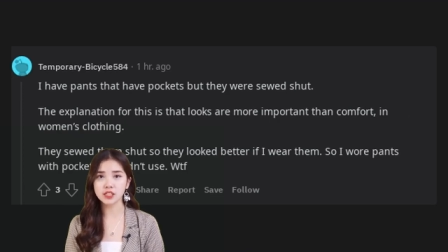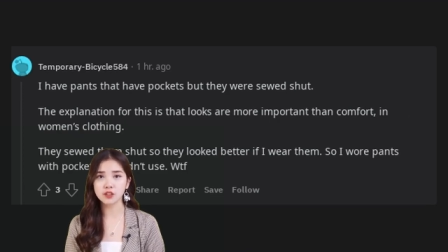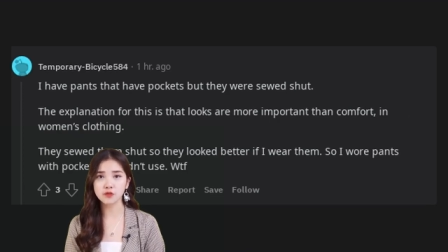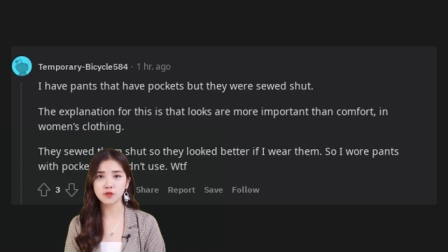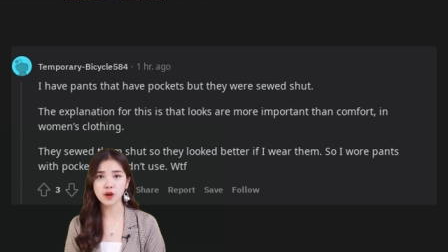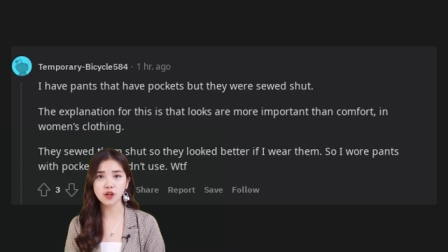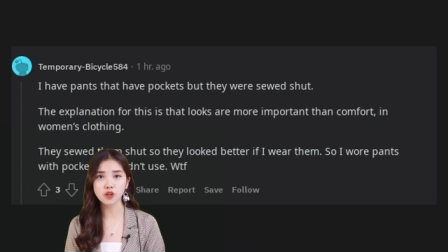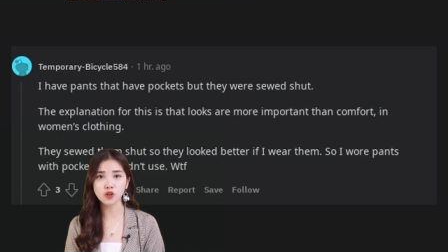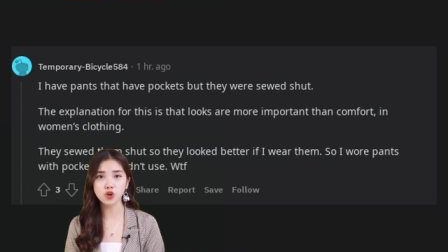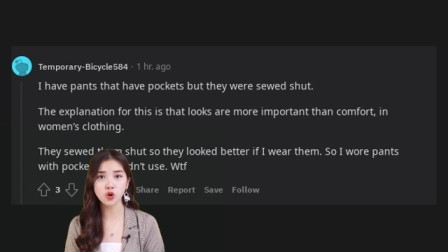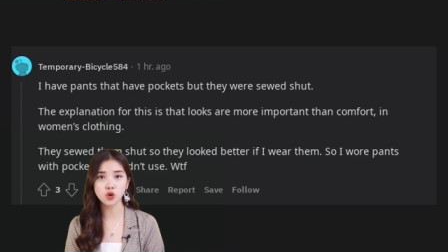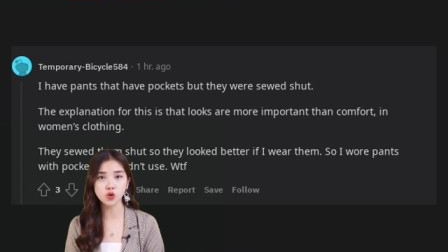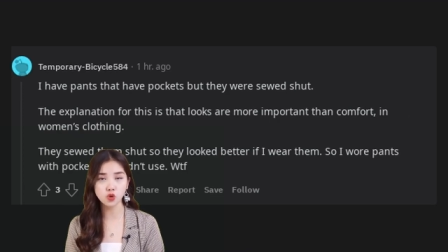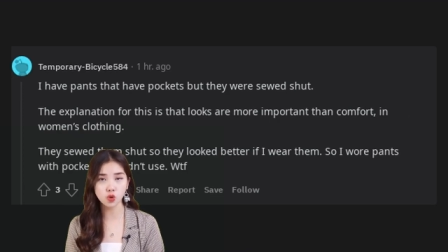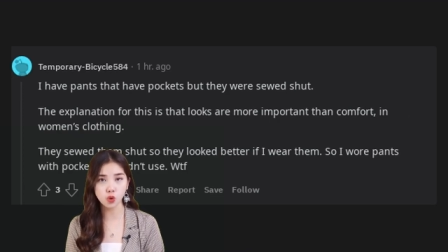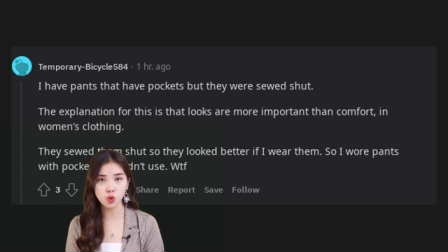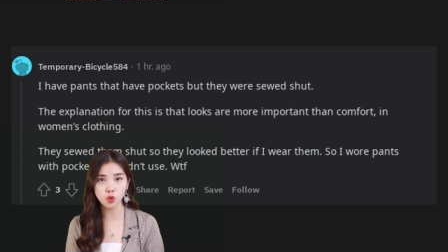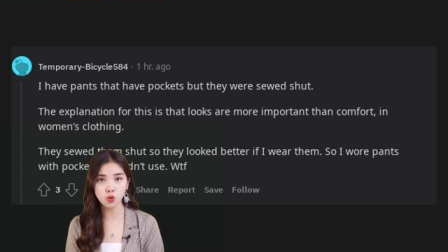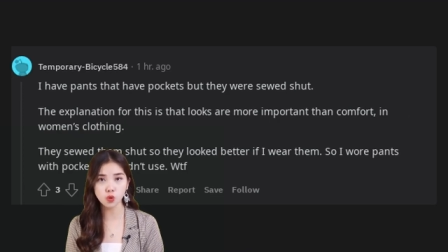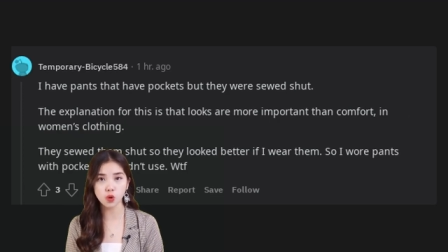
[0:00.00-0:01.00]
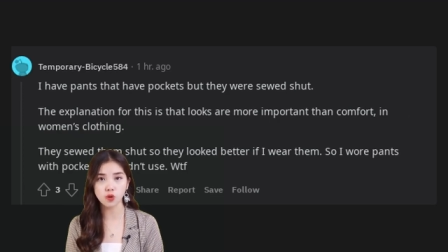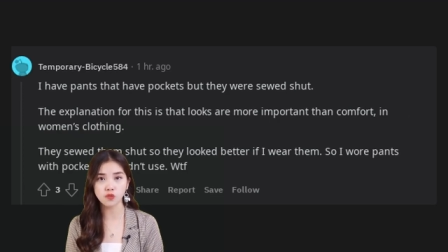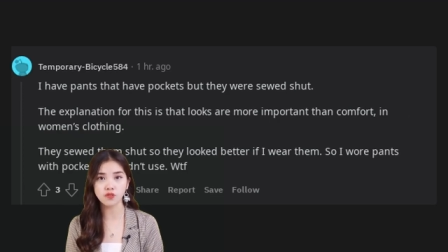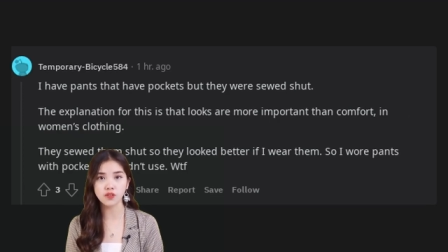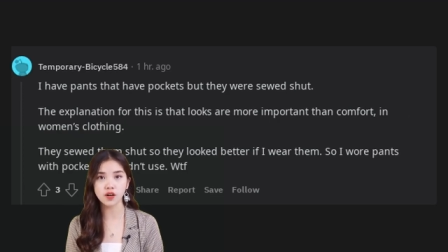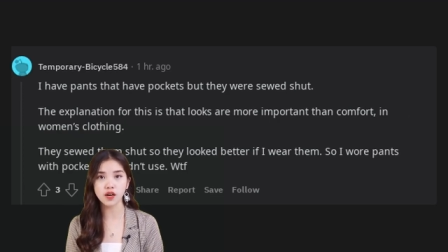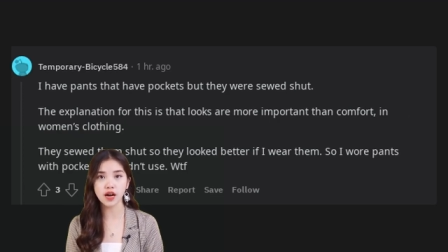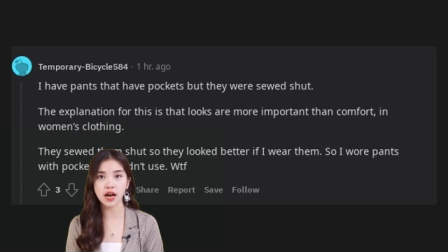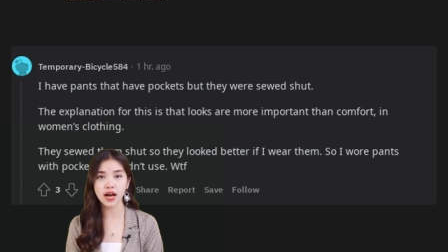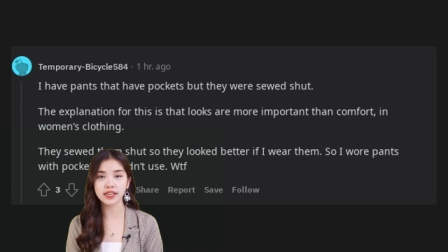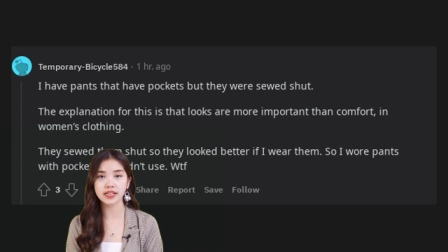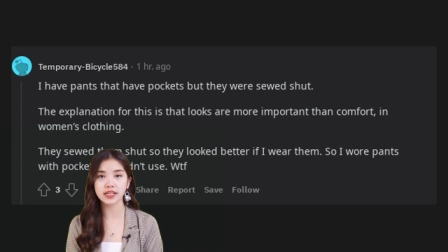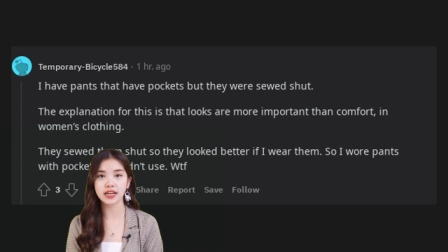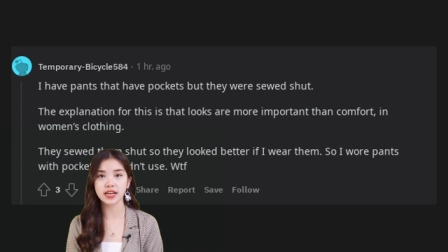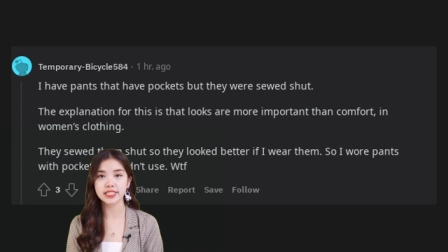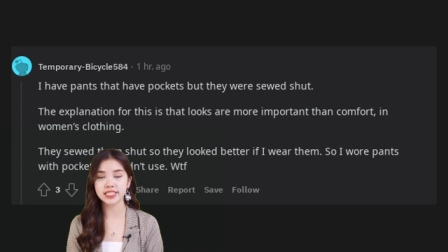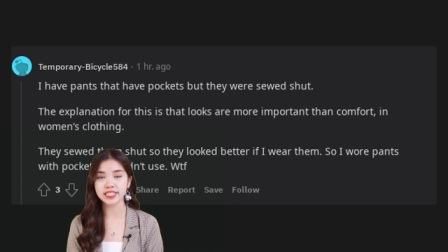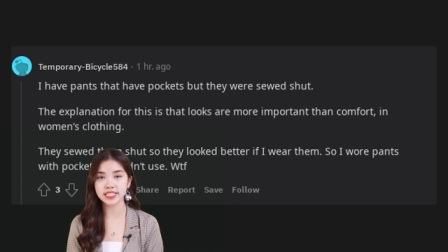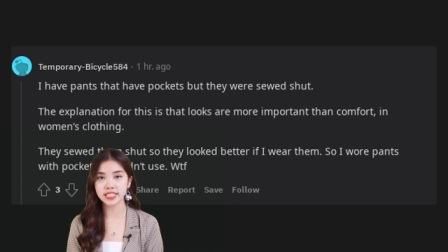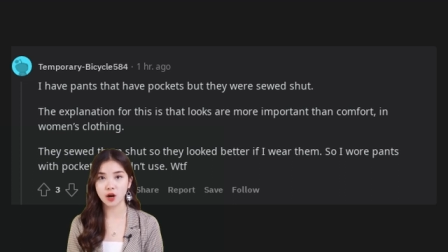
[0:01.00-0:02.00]
The explanation for this
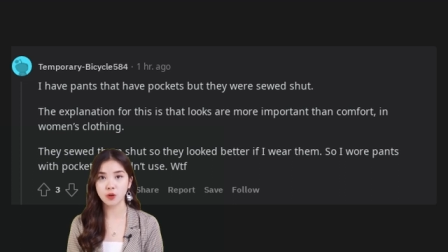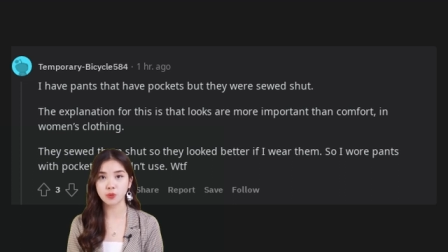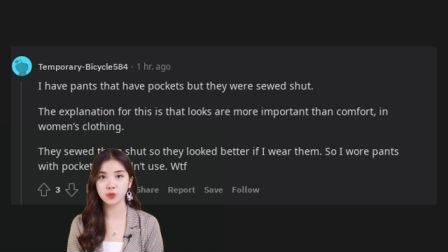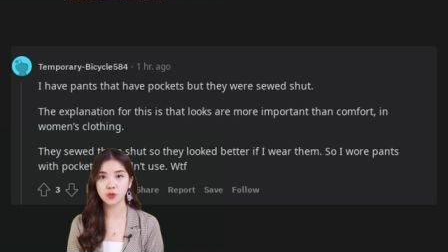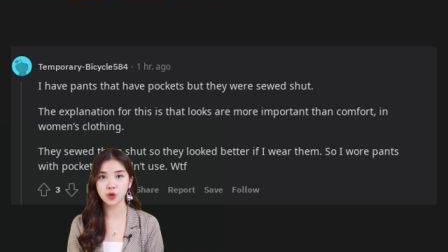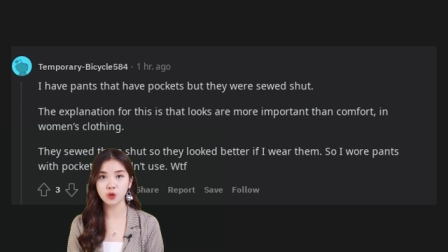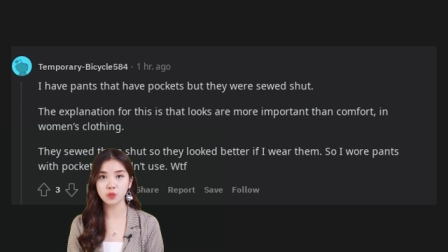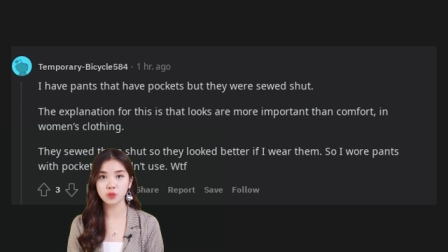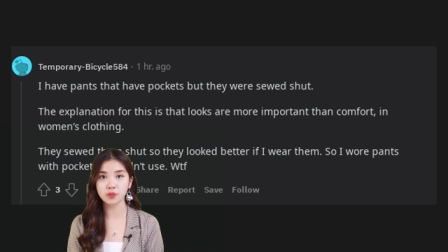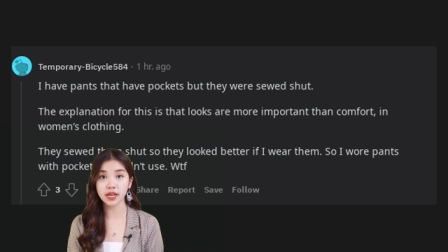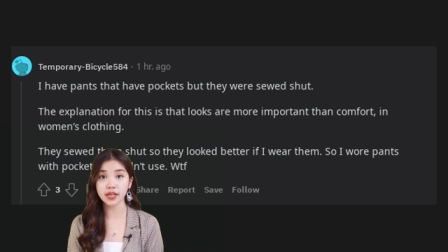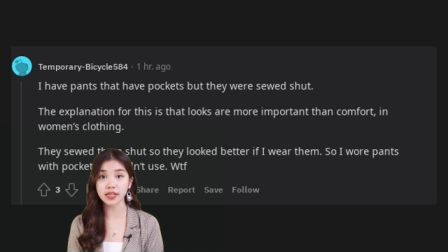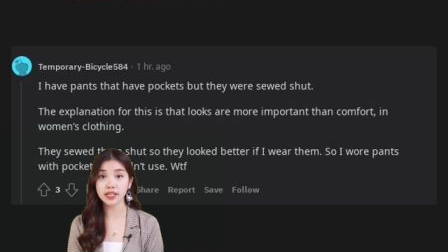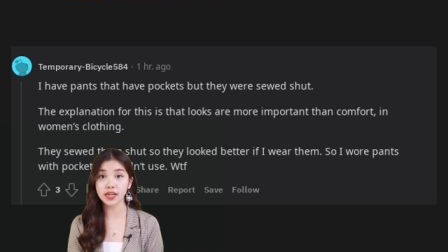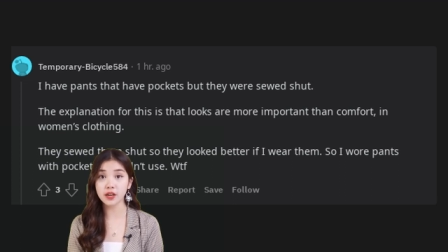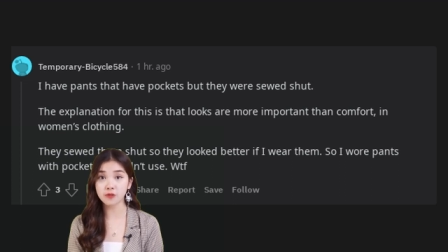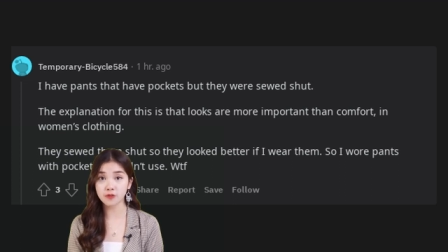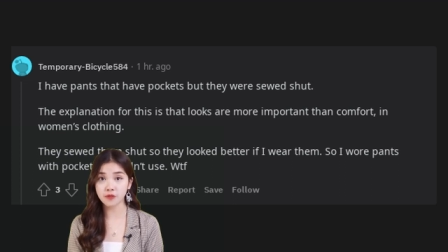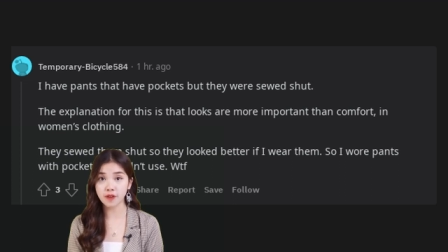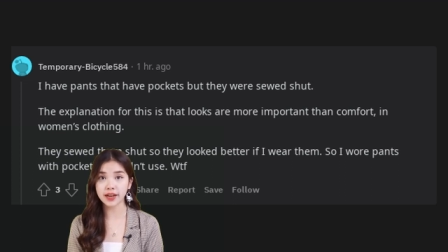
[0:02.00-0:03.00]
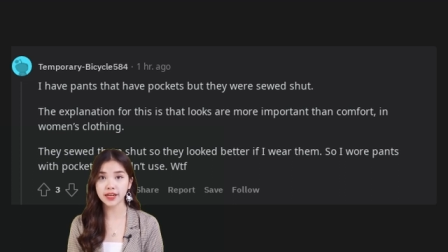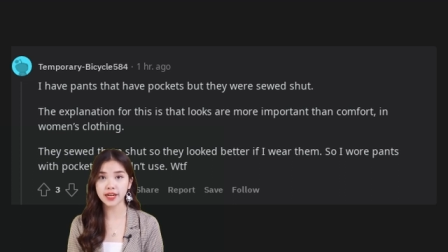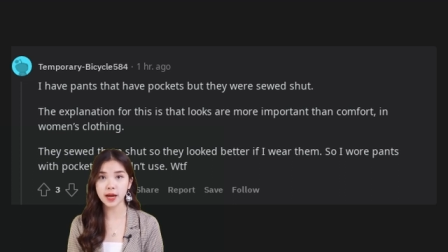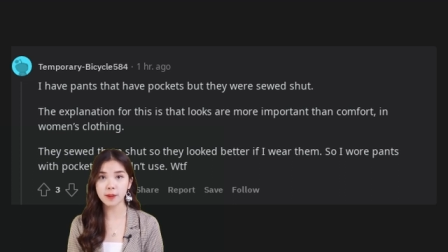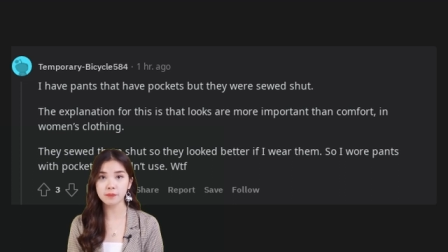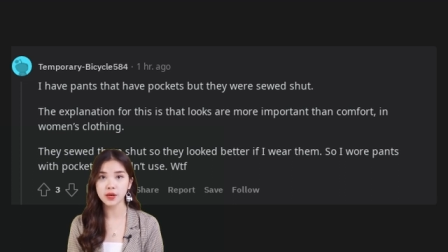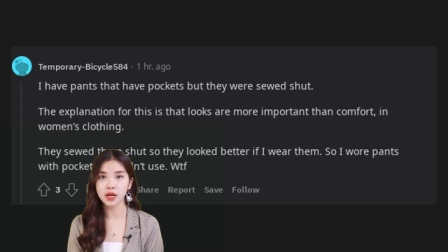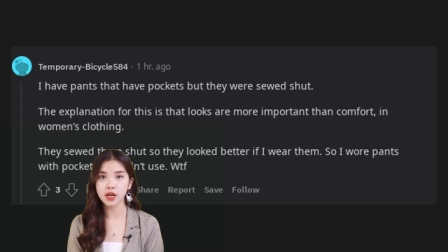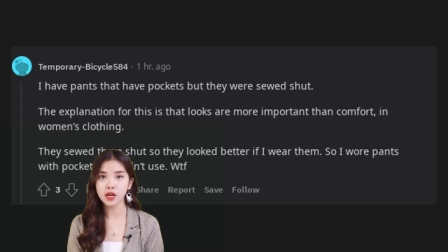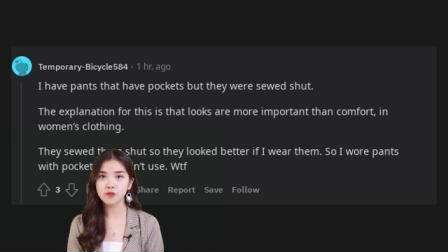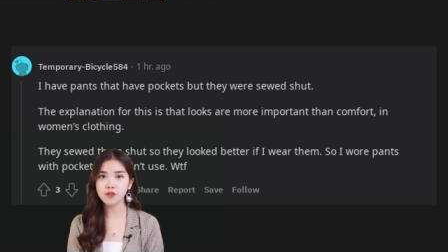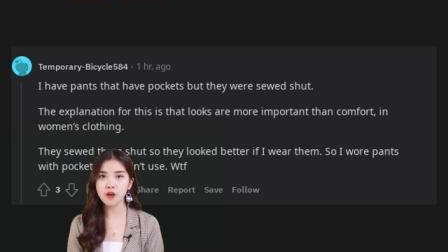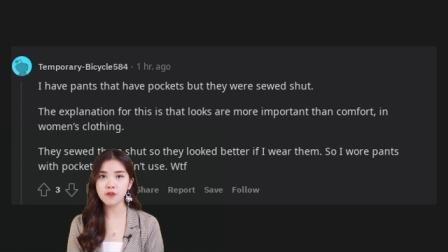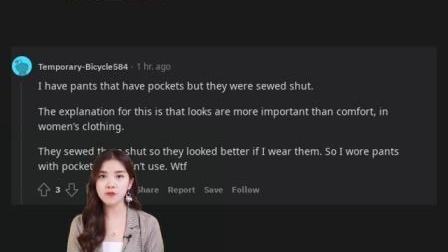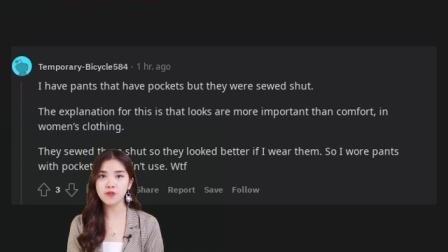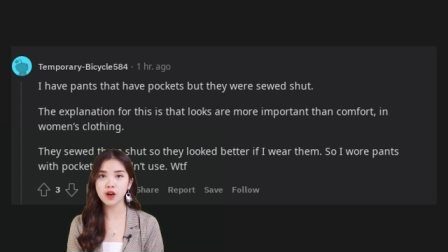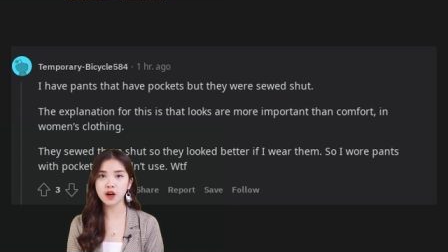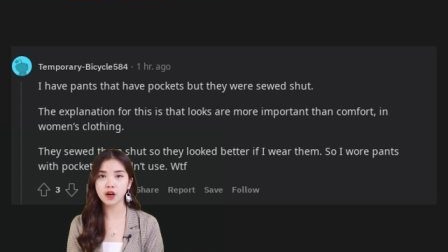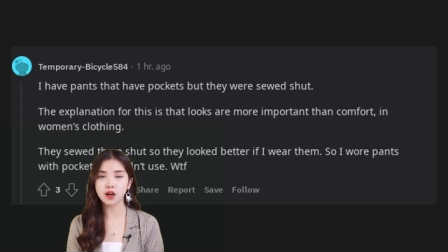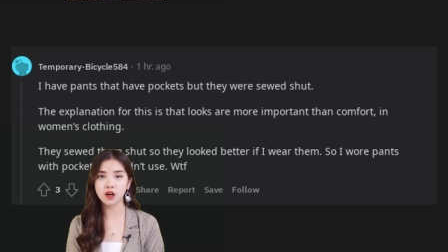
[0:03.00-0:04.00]
is that looks are more important than
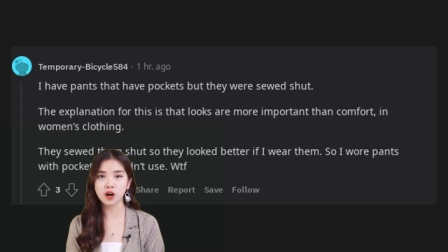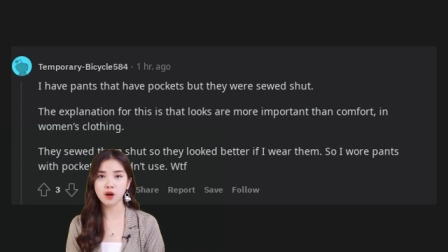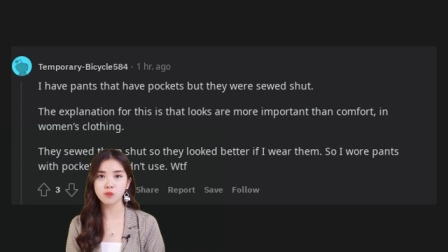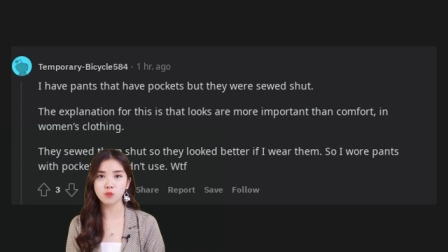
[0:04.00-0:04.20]
comfort.